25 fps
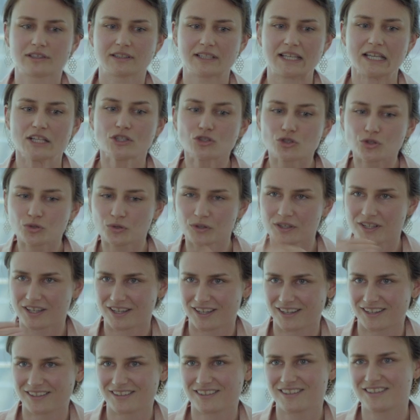
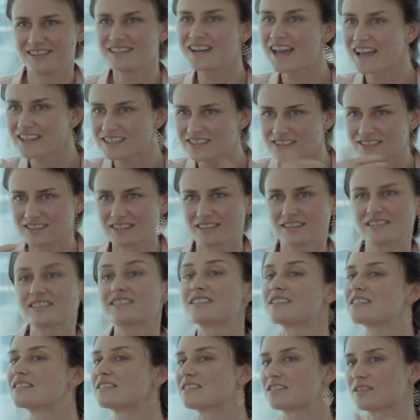intricate nested
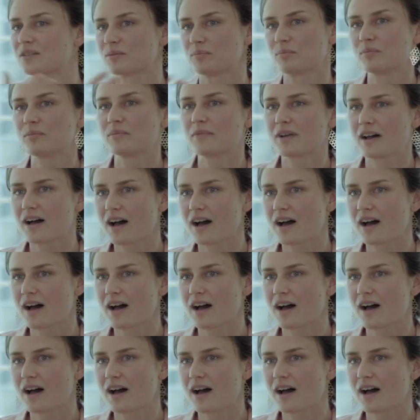system